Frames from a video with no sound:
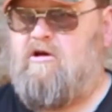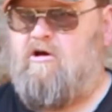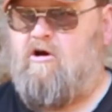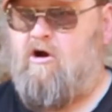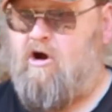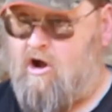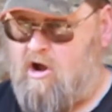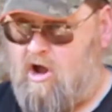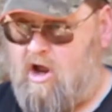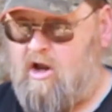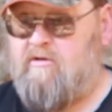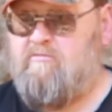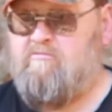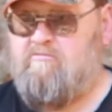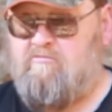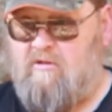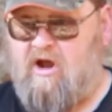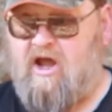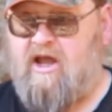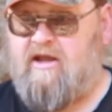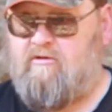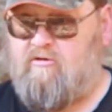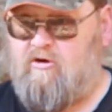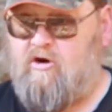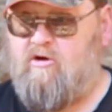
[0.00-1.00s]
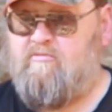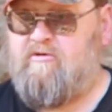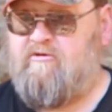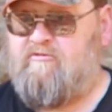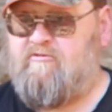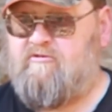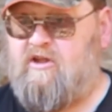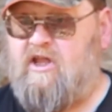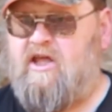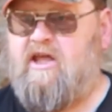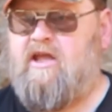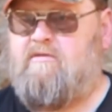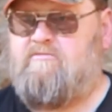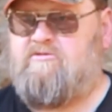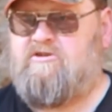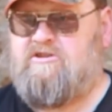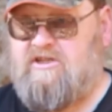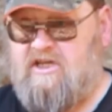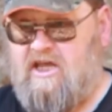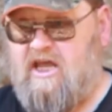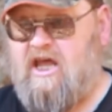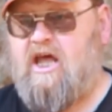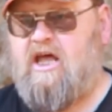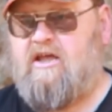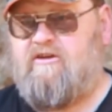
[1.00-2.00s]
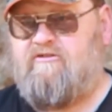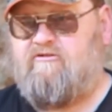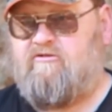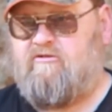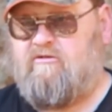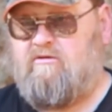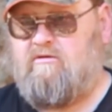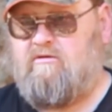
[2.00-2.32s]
On my group of claims, yes.